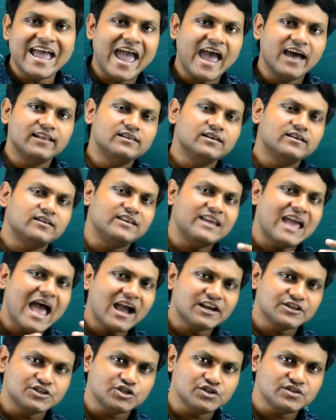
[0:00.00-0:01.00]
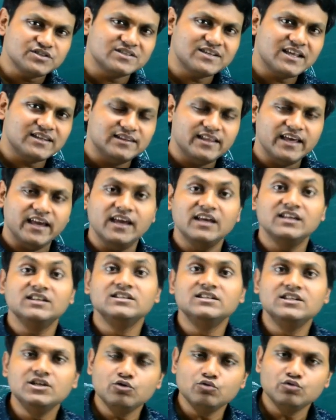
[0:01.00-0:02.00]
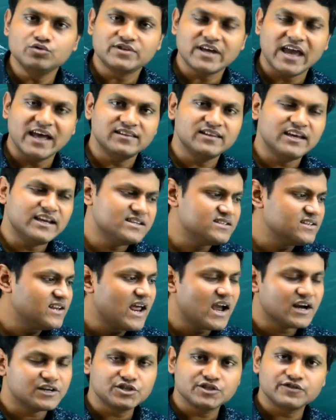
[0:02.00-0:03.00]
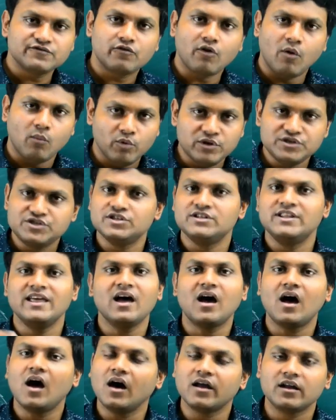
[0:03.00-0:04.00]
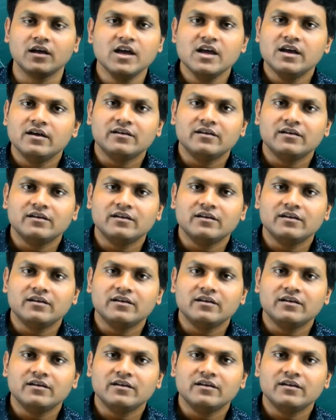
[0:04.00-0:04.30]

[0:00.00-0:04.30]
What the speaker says: and the reactions that they induce and the interactions from which they are